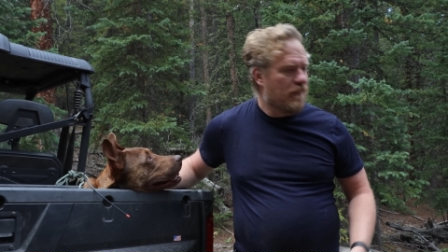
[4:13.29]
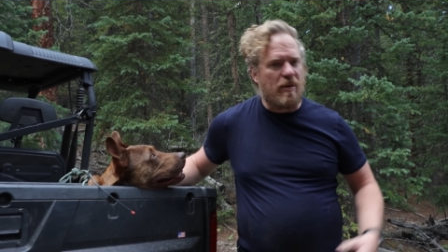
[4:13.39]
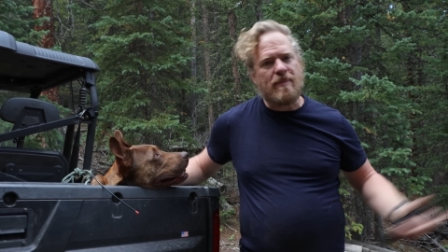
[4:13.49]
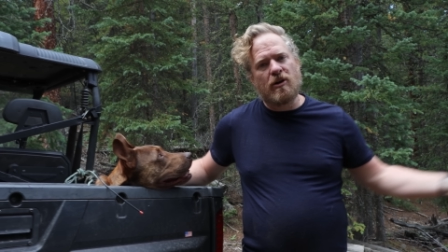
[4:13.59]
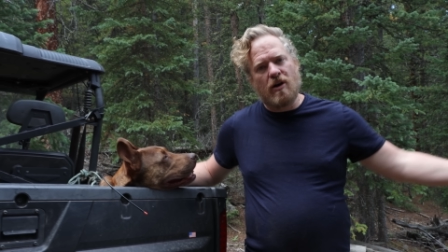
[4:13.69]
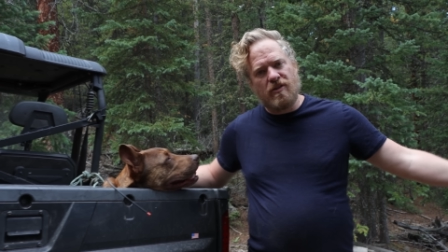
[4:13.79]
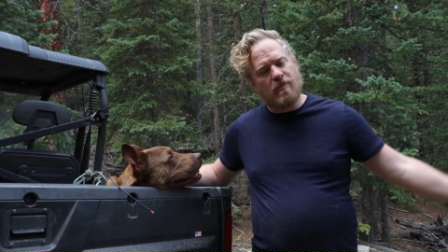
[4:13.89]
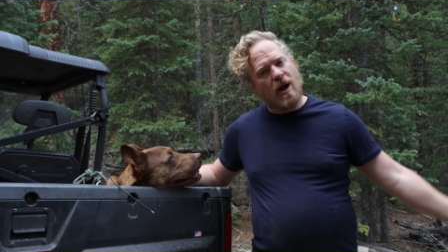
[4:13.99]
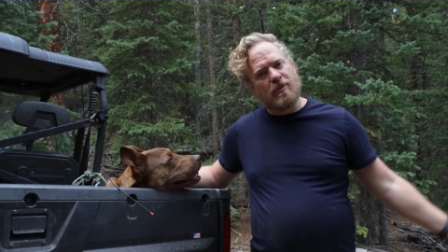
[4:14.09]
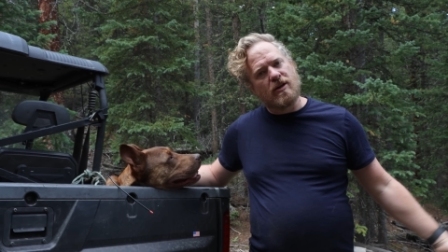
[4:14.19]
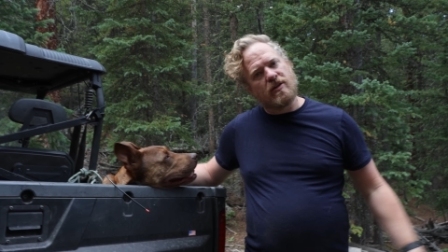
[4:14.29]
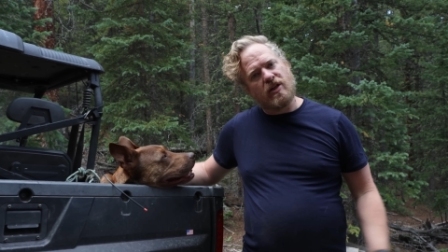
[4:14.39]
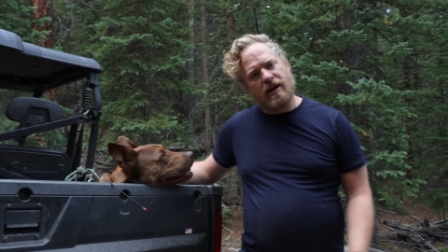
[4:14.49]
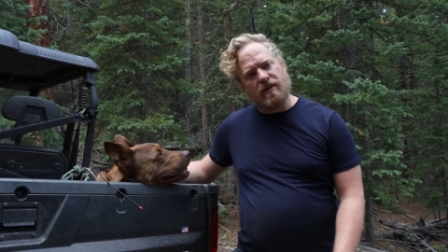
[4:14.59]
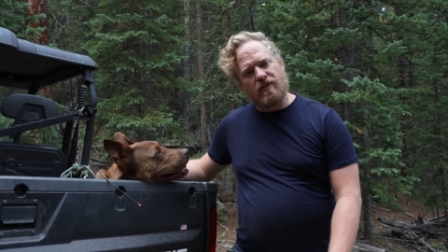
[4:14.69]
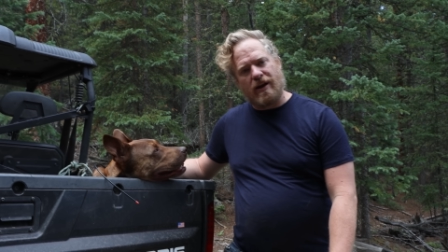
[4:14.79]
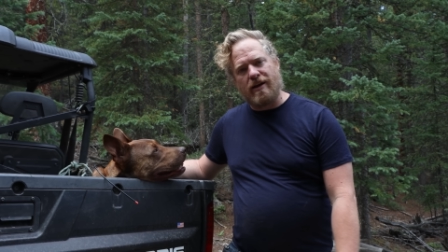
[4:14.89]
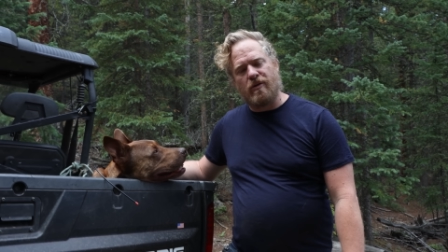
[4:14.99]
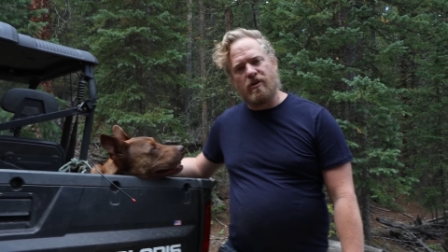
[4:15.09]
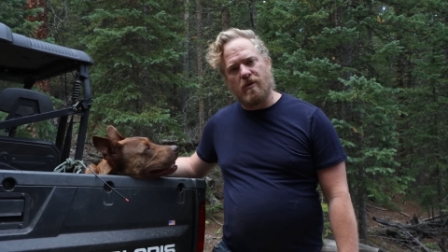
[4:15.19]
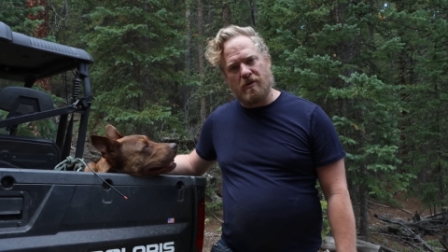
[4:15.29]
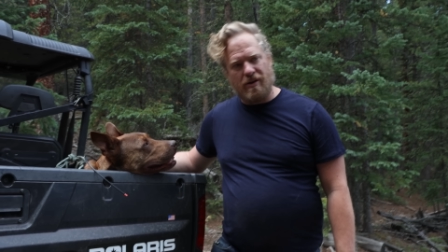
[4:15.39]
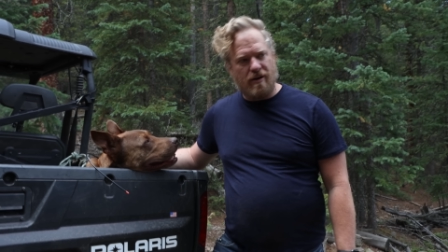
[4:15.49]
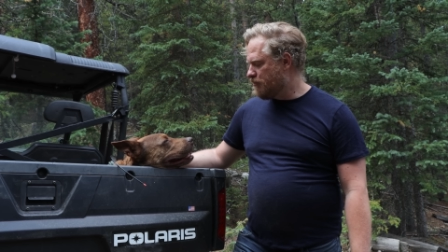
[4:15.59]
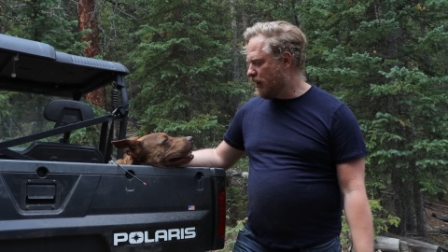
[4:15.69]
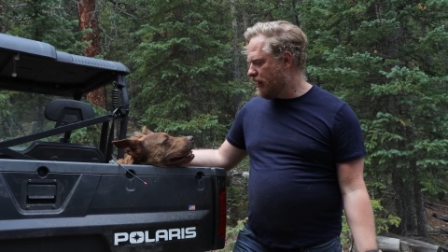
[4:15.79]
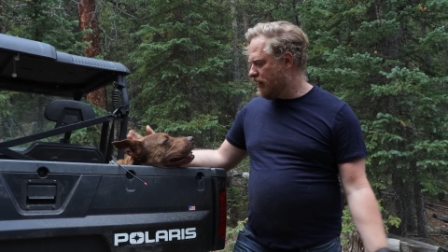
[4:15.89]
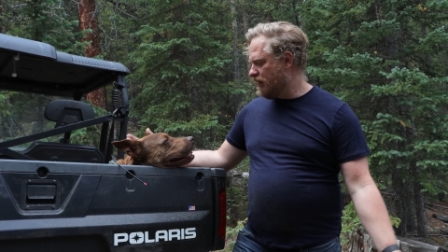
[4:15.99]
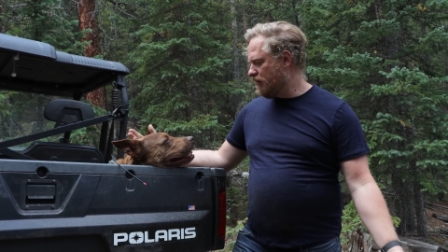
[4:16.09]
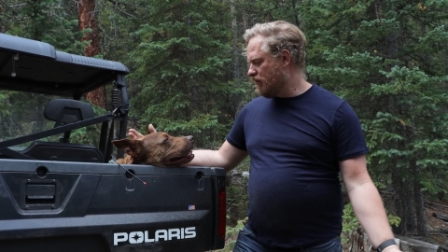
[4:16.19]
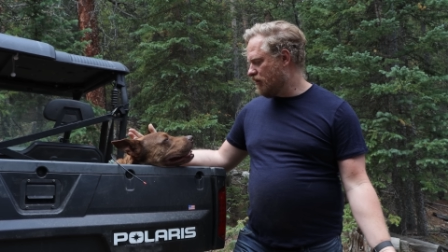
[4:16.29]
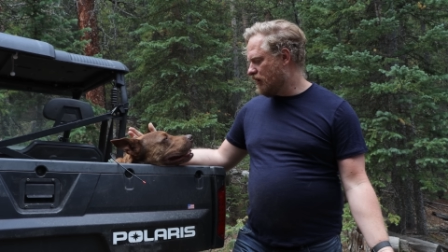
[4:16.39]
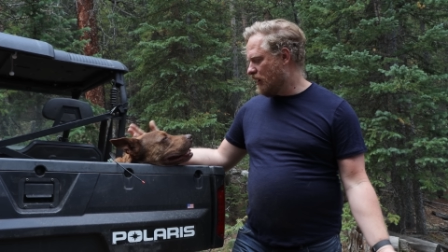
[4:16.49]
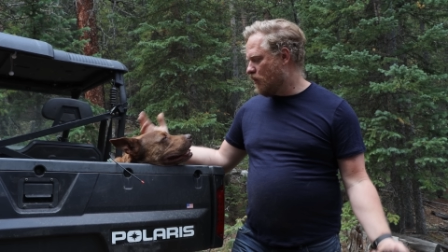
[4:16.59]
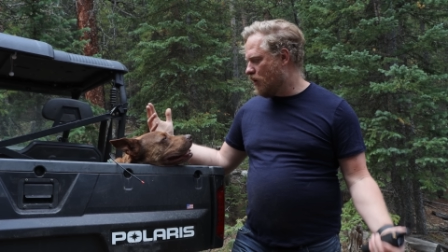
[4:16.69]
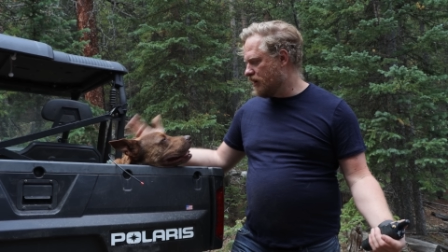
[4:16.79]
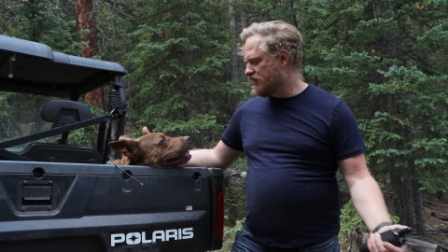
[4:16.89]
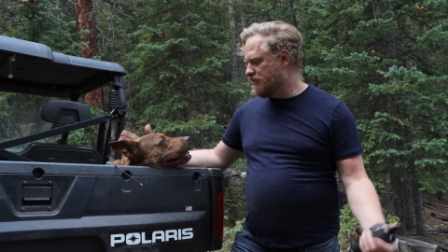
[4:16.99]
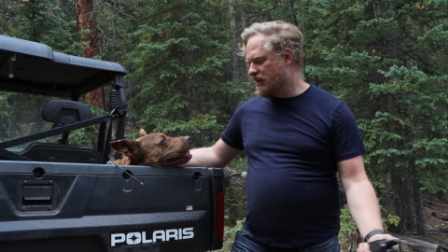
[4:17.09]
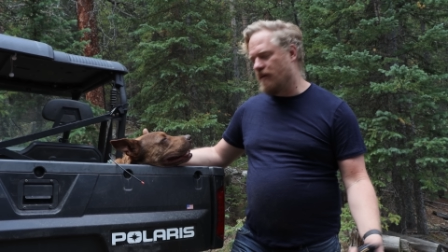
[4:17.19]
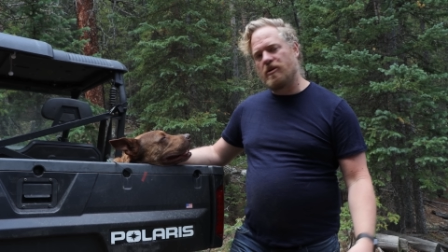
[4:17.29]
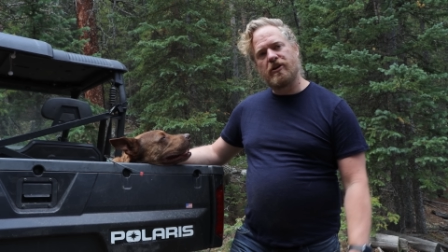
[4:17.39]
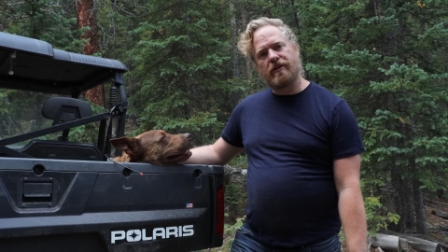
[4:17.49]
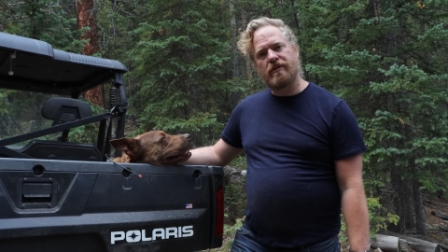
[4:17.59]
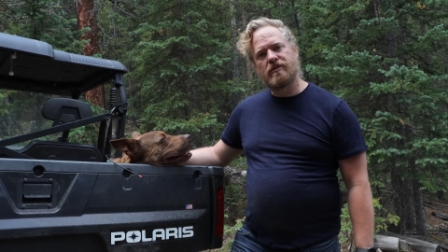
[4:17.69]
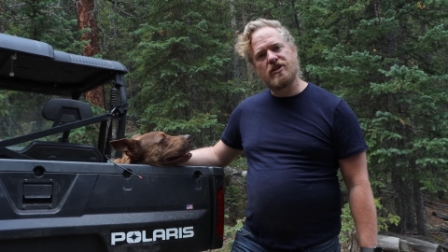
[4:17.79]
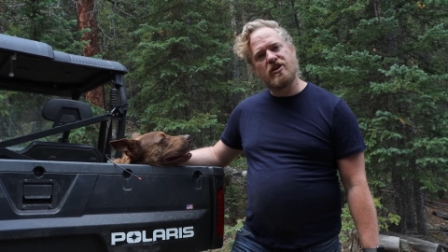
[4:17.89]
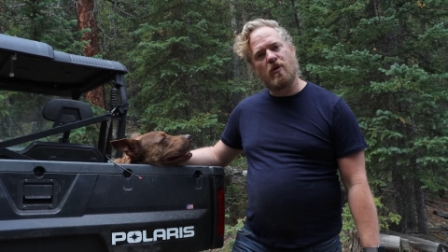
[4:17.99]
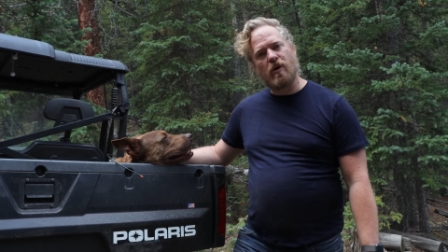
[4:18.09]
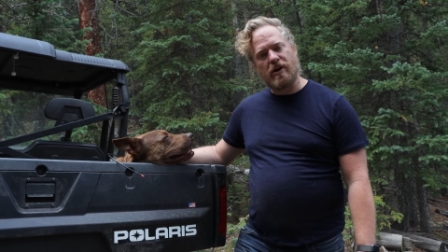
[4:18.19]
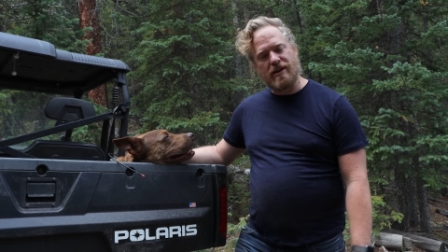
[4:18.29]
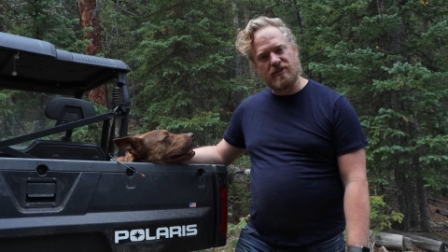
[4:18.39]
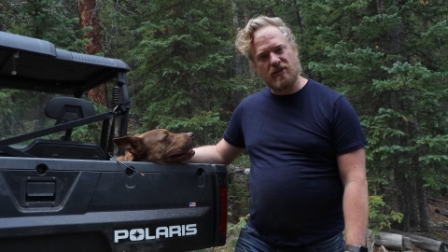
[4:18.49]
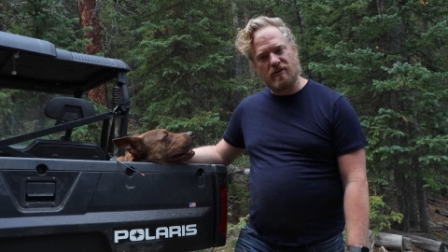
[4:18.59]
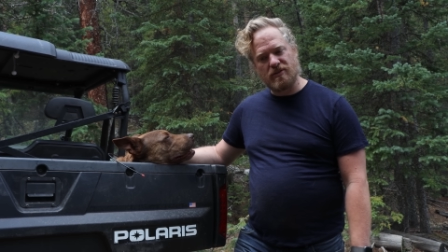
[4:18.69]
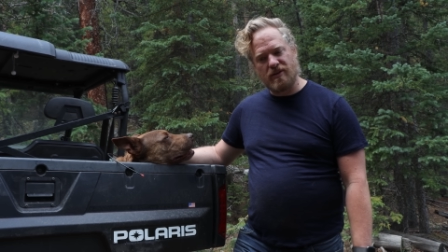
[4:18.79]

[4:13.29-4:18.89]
people are on the property that I don't know are there. But I want to be able to know where he is at all